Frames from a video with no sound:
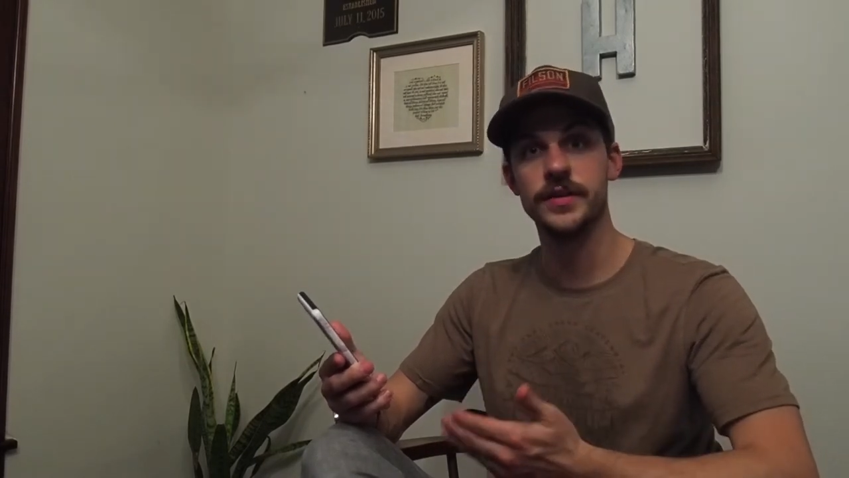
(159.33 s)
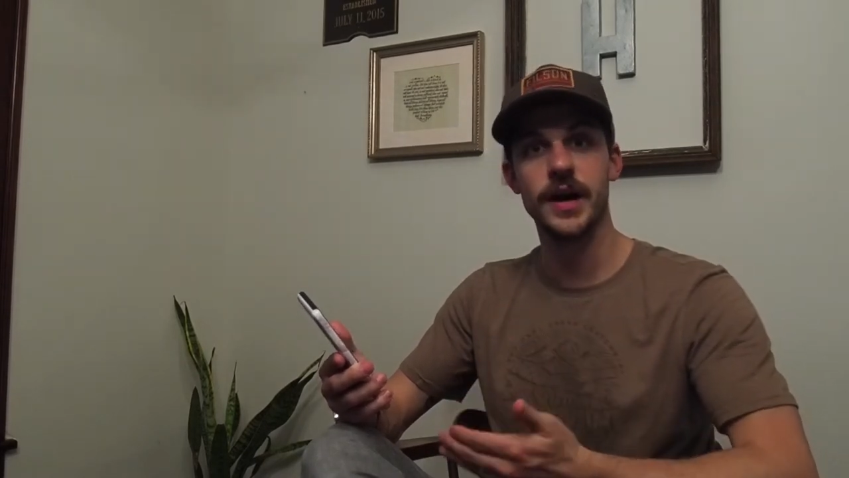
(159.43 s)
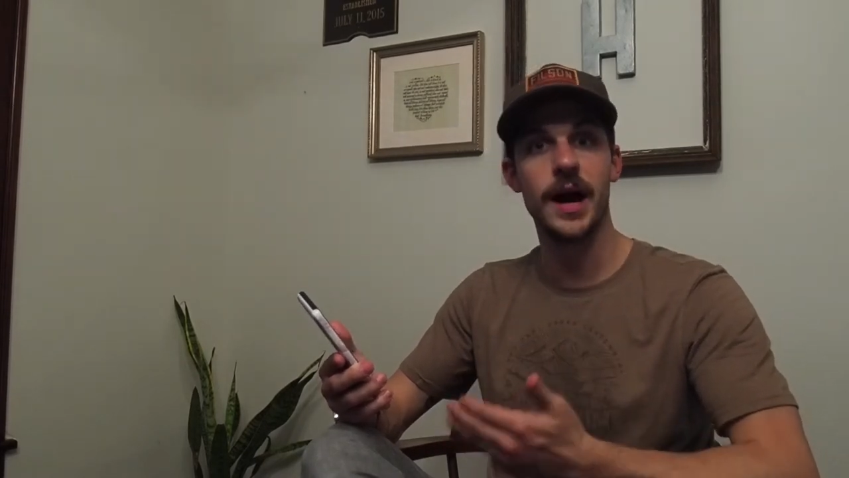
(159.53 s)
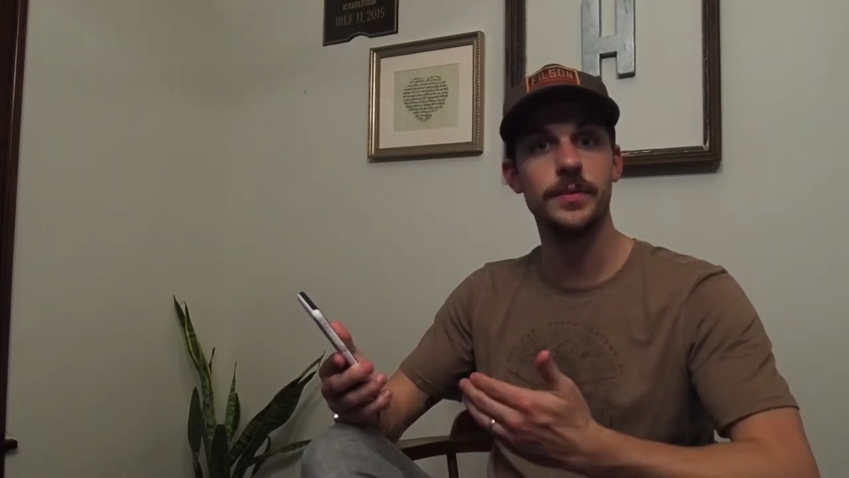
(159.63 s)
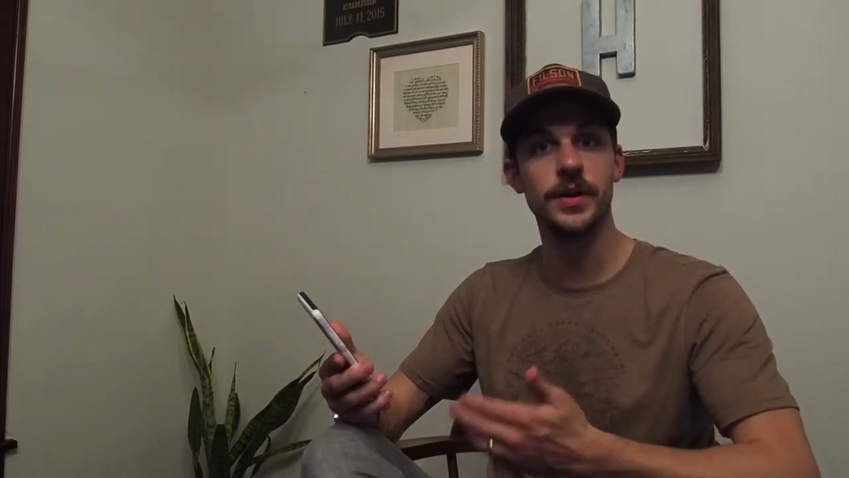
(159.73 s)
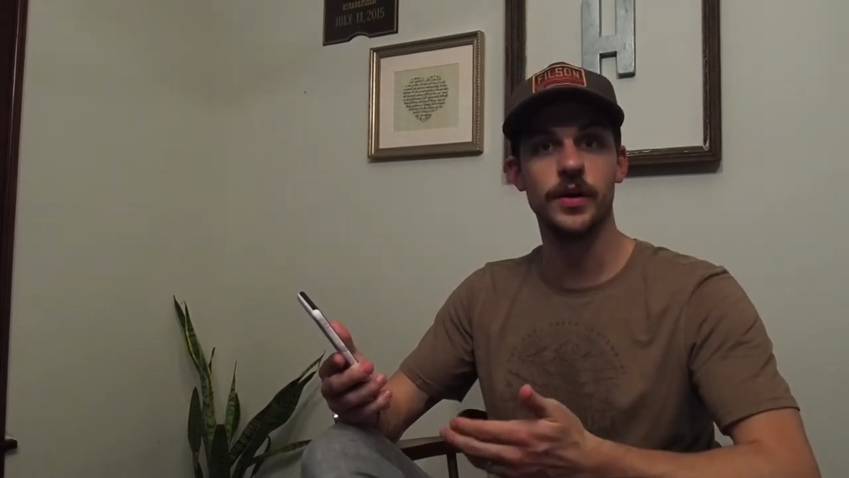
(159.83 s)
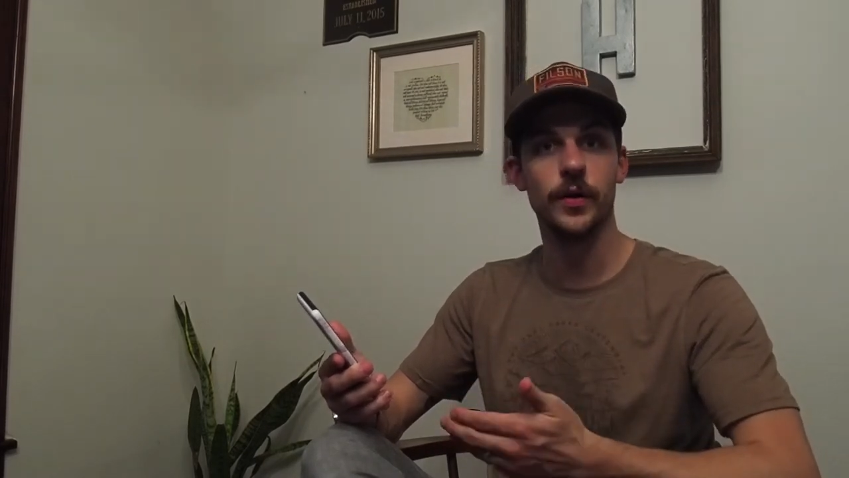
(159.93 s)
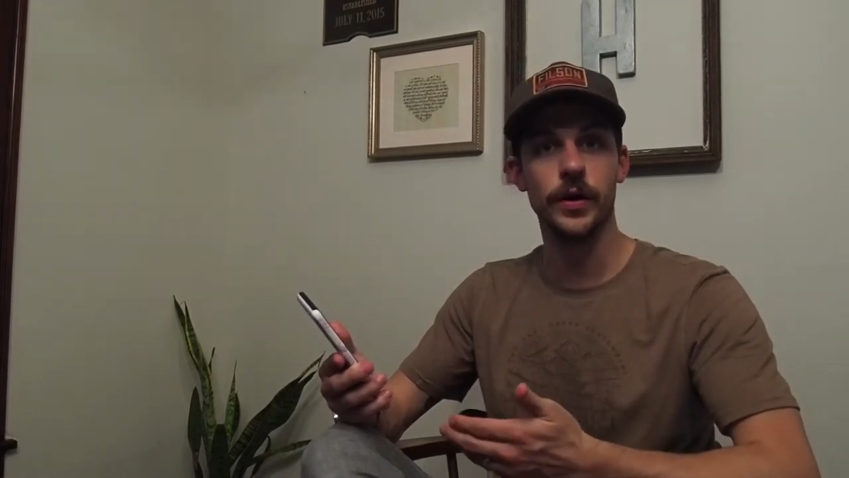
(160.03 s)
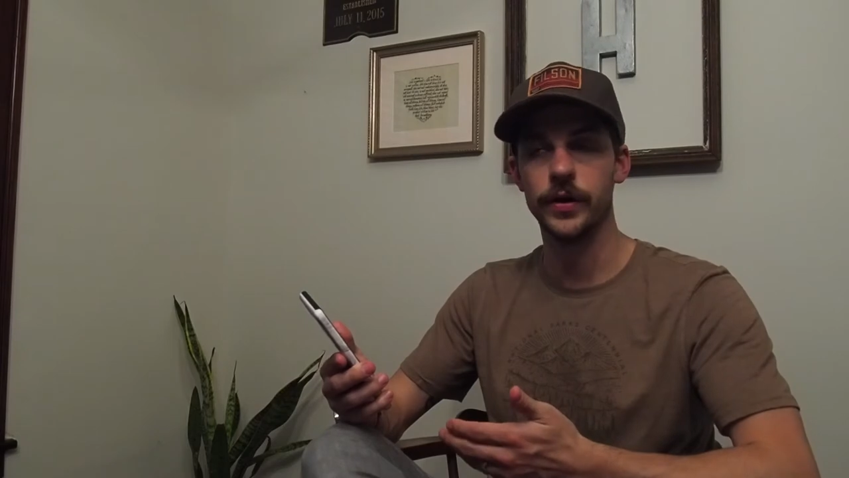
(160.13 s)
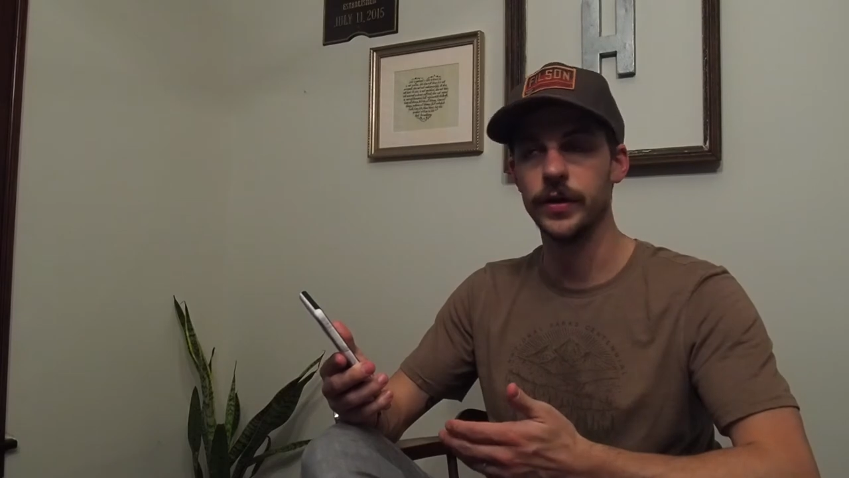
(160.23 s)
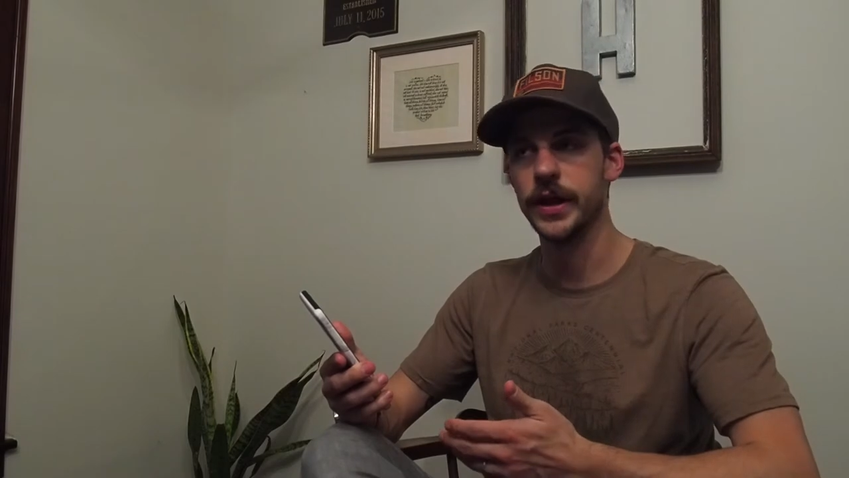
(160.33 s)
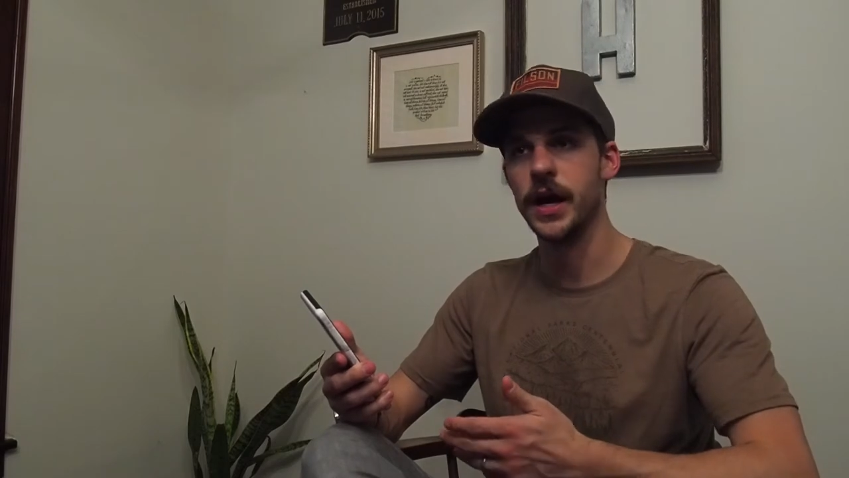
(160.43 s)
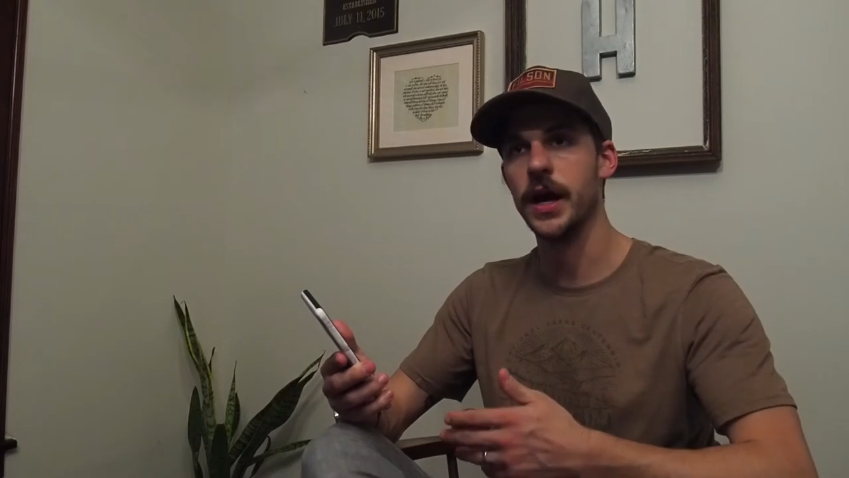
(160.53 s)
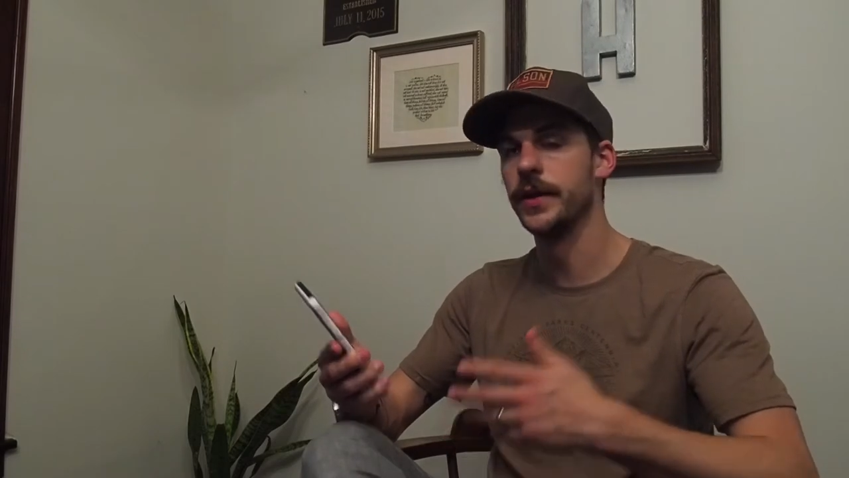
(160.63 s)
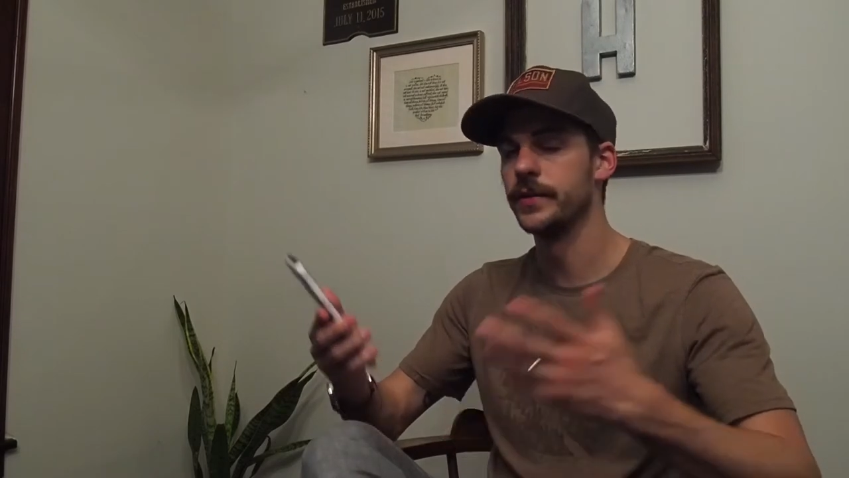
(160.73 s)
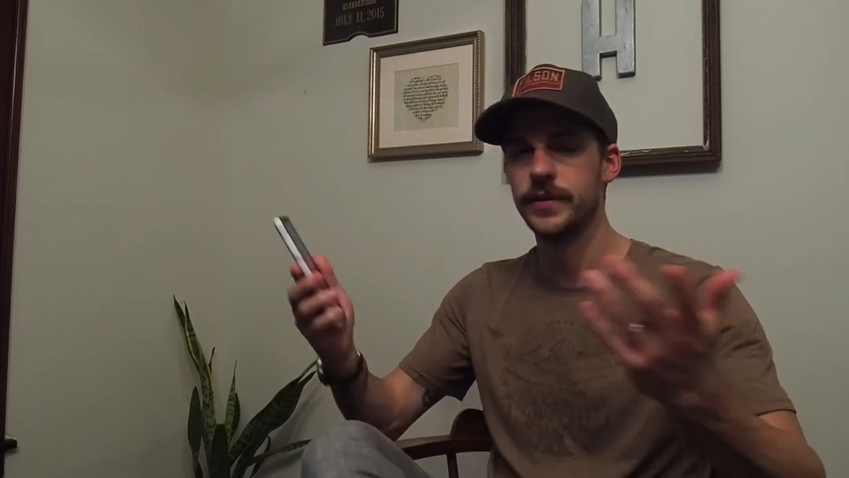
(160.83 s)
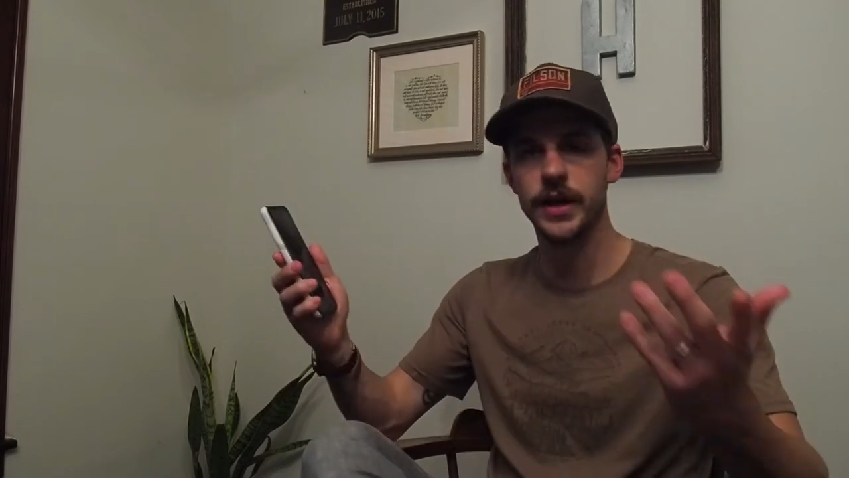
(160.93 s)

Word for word: adopting going early on.